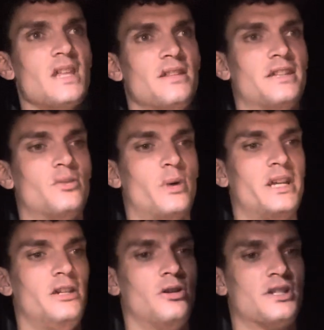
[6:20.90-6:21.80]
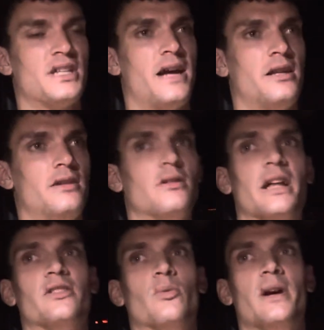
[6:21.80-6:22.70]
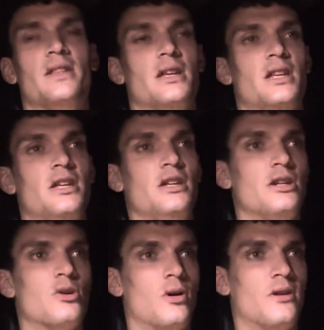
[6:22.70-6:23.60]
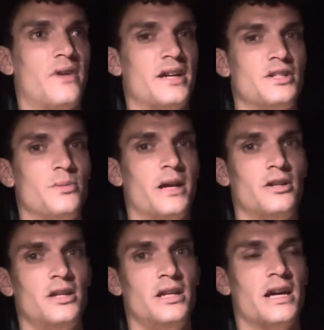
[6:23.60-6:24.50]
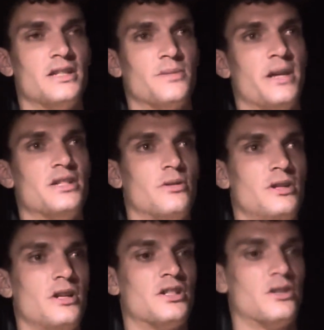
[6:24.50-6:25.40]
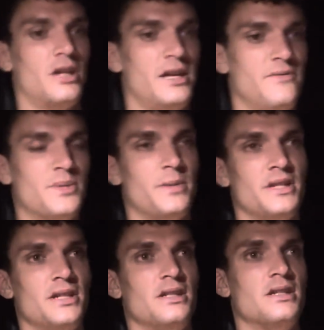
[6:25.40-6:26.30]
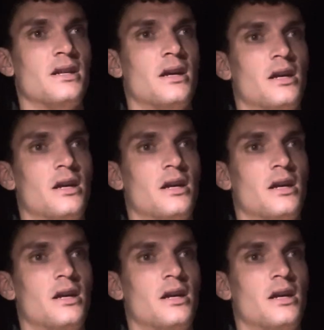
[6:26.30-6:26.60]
that the way he looks at it, like the way that he qualifies humanity as basically a slave species,